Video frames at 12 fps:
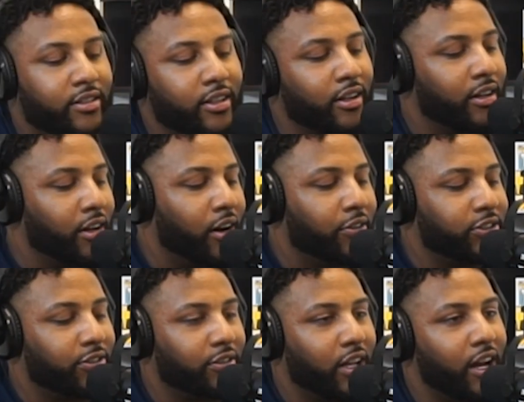thing on the
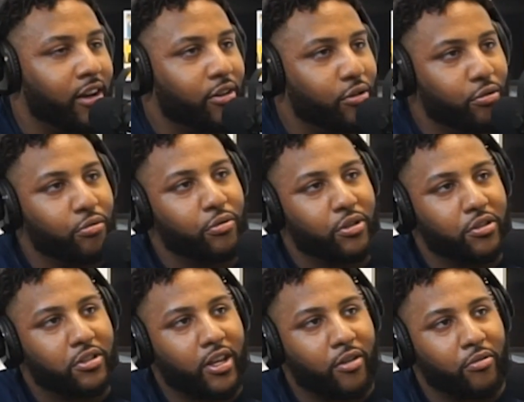offensive line, who would you
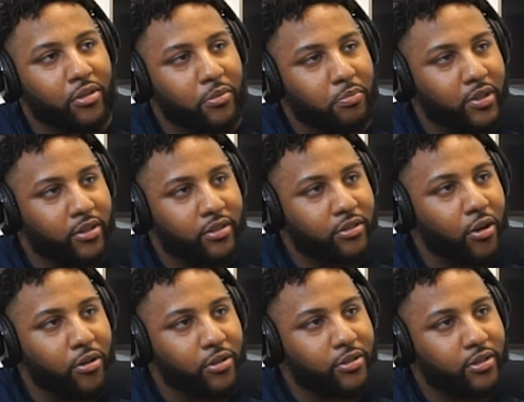say would be the
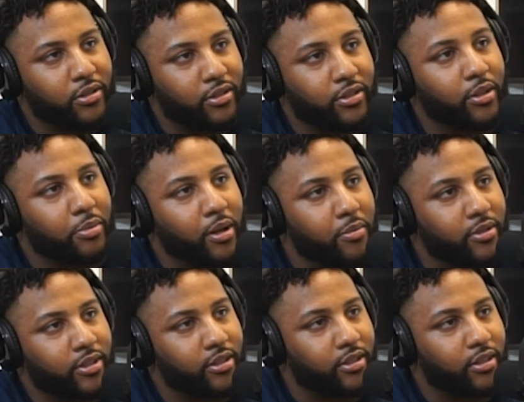starters this upcoming
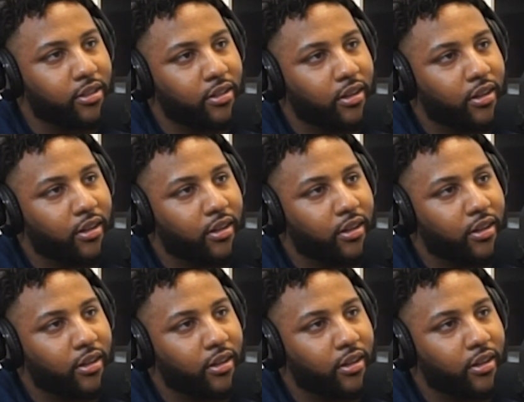season?